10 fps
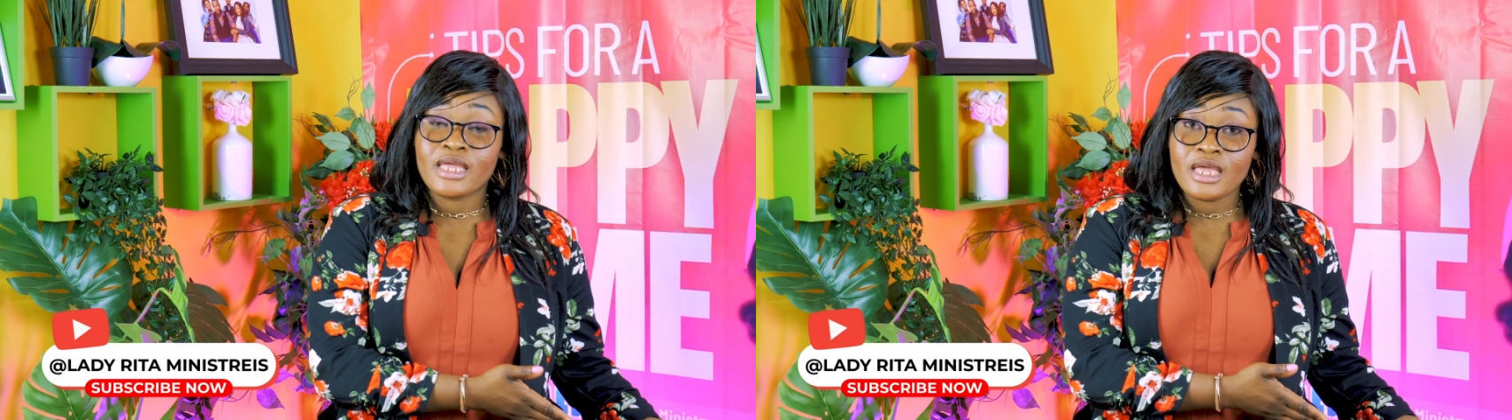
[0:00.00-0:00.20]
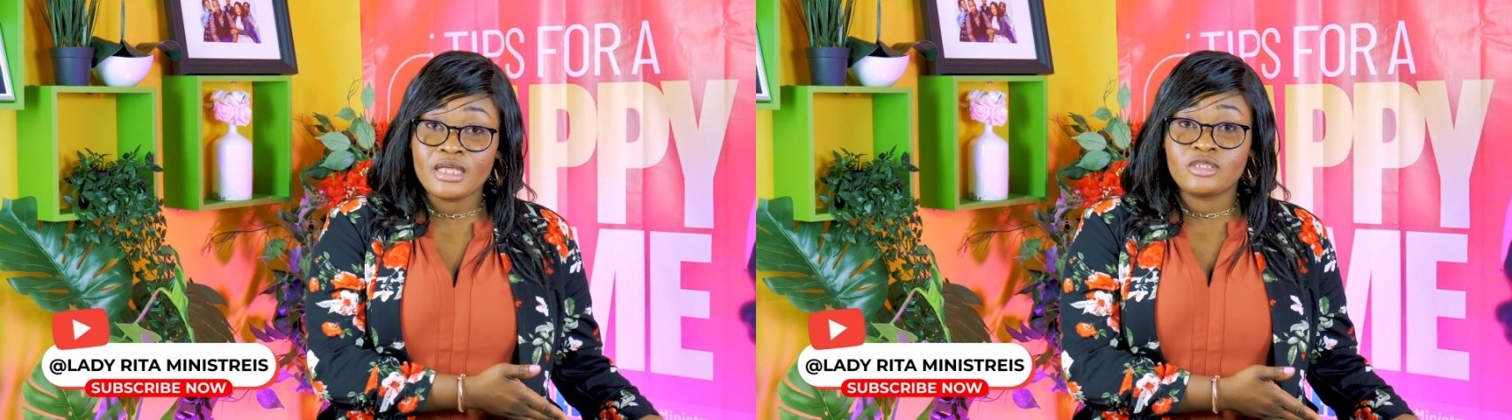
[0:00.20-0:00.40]

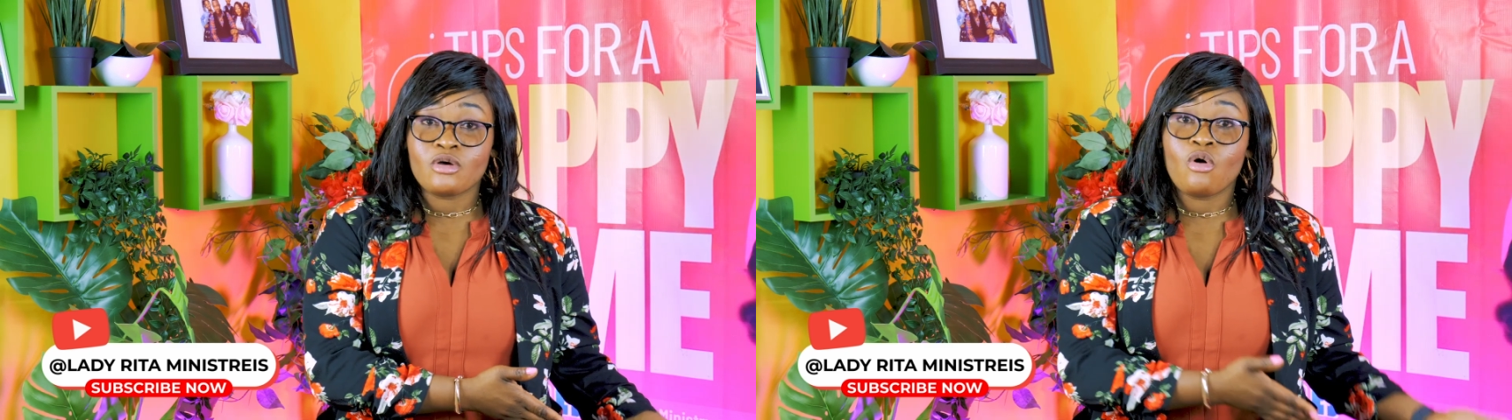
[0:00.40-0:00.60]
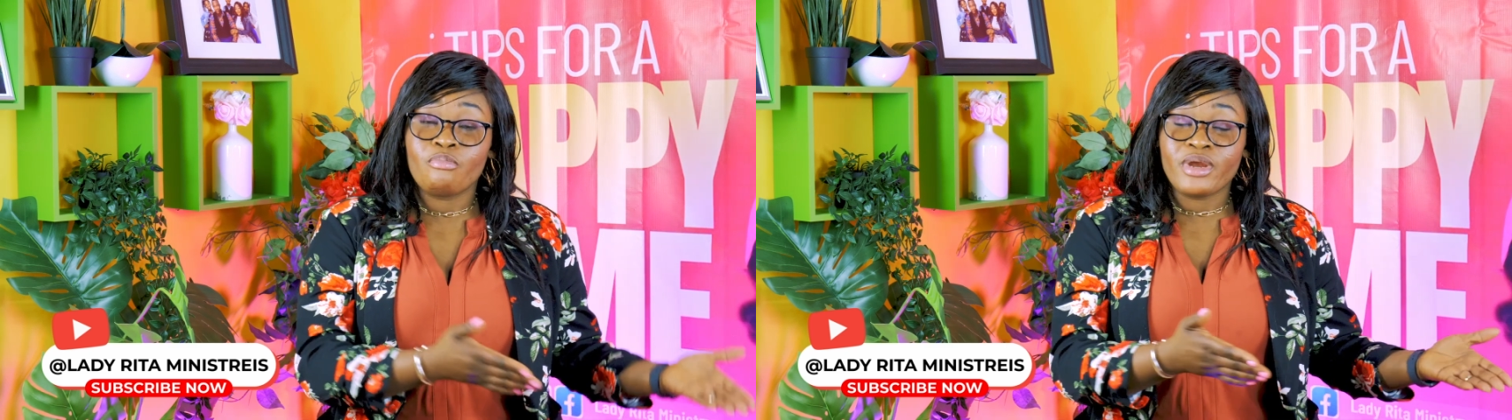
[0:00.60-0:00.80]

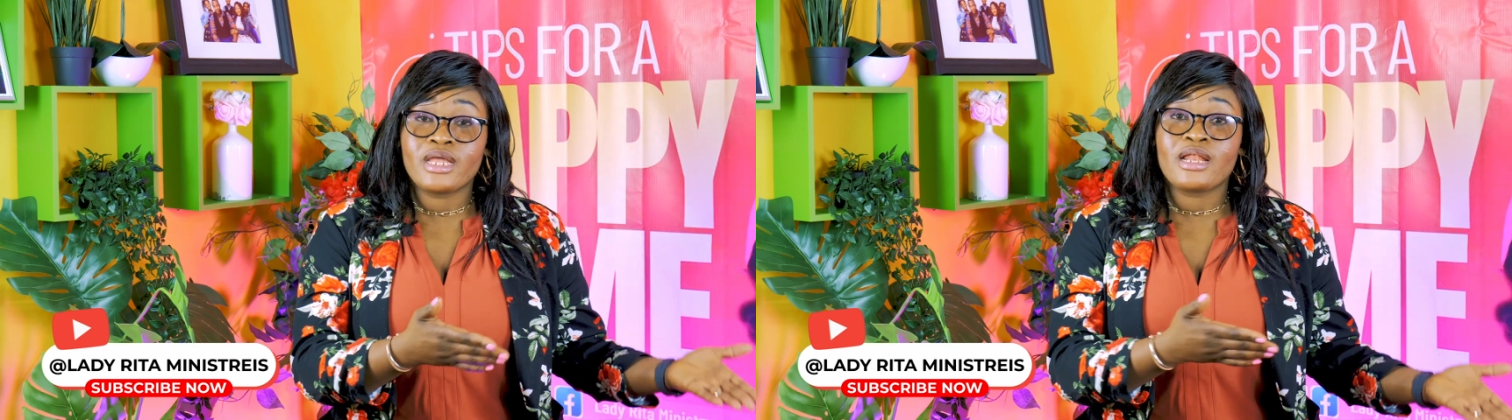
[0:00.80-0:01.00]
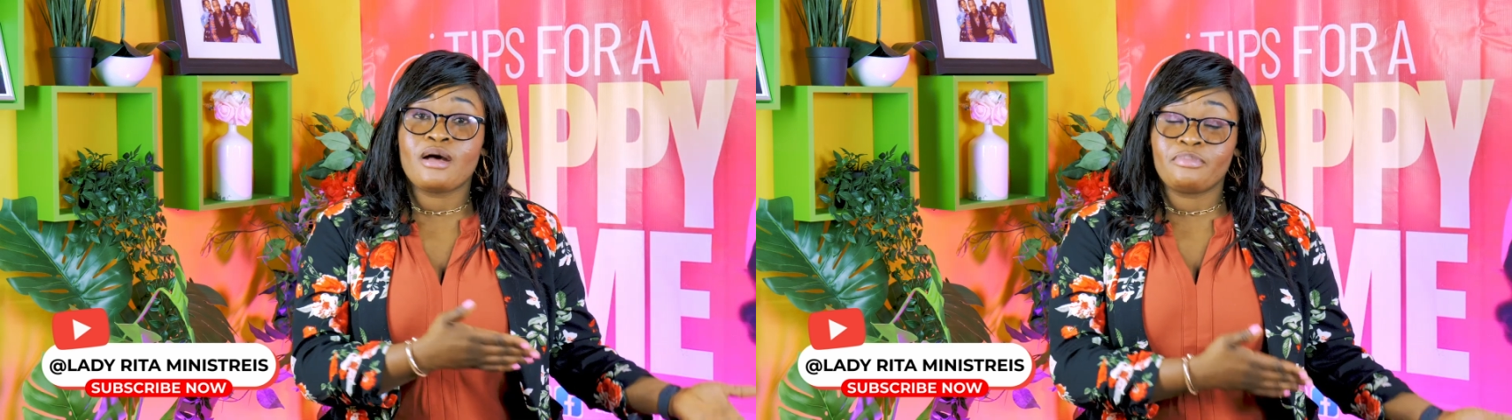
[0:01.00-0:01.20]
kids or
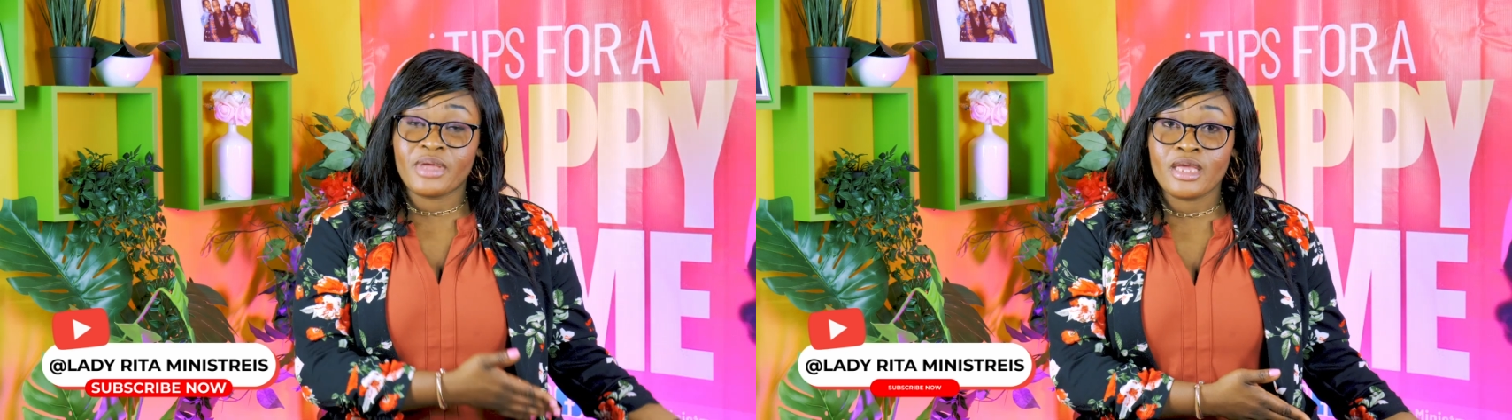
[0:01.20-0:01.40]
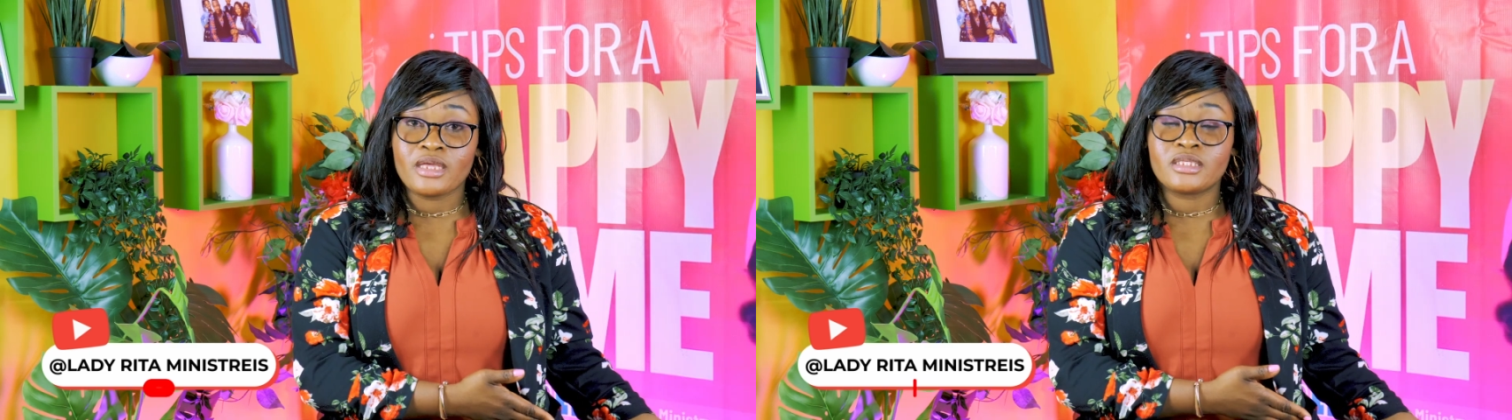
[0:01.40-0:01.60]
bringing
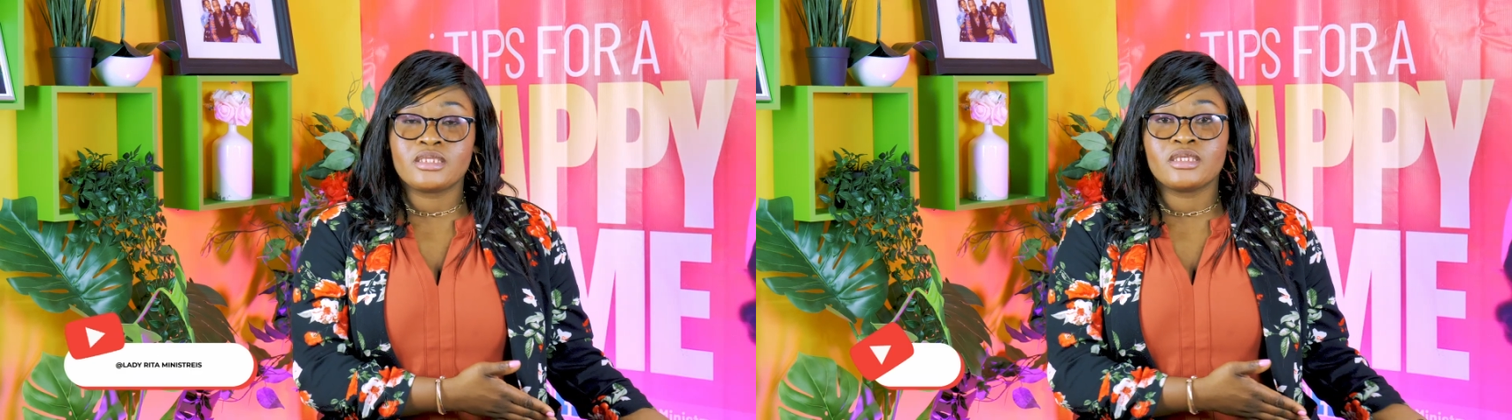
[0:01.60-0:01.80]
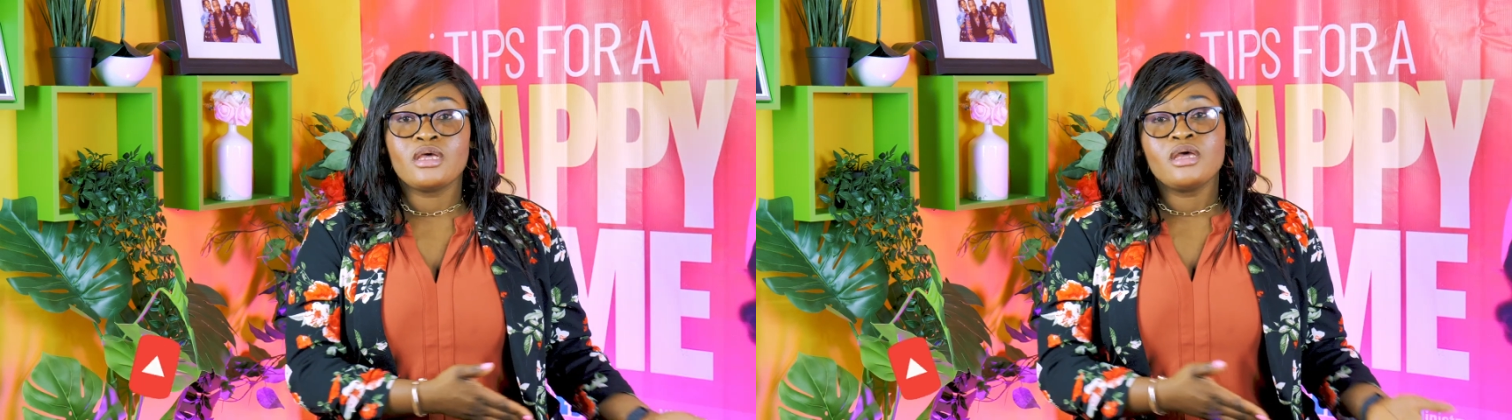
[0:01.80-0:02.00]
up
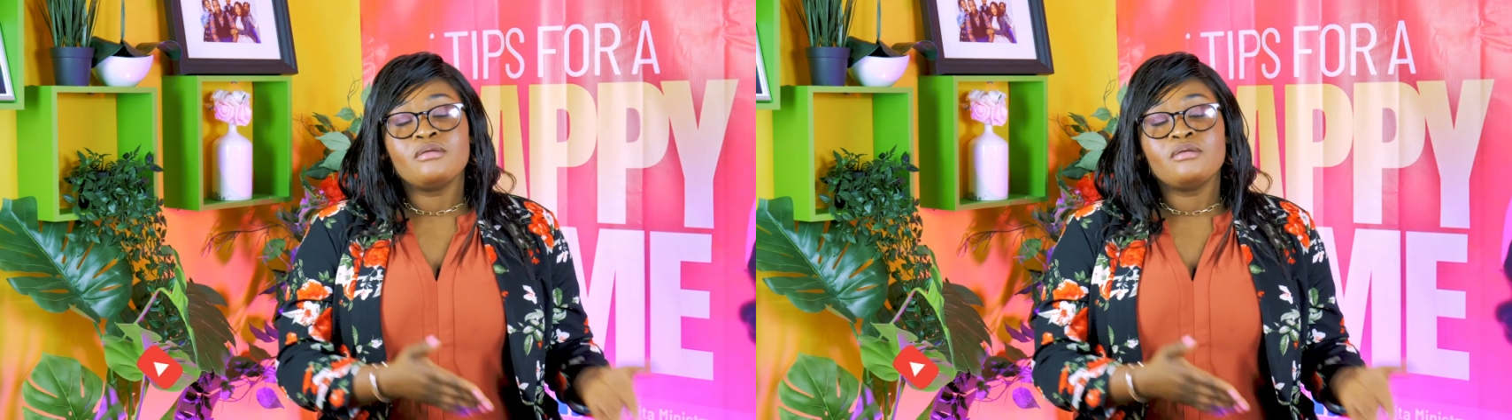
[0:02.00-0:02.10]
kids.